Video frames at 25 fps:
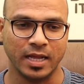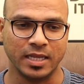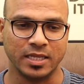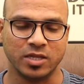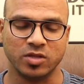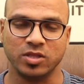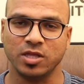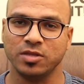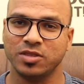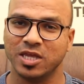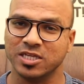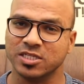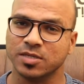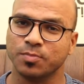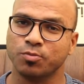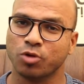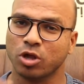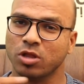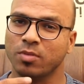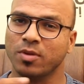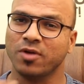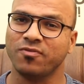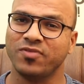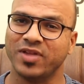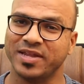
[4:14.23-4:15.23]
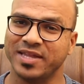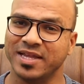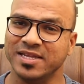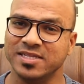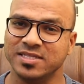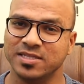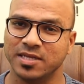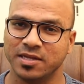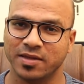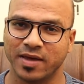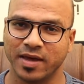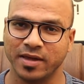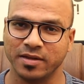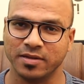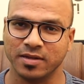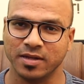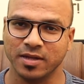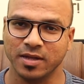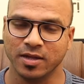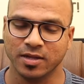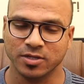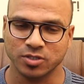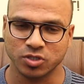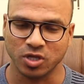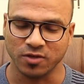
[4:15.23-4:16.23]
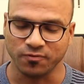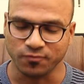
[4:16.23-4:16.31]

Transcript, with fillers: Now there's a problem of latency, right? So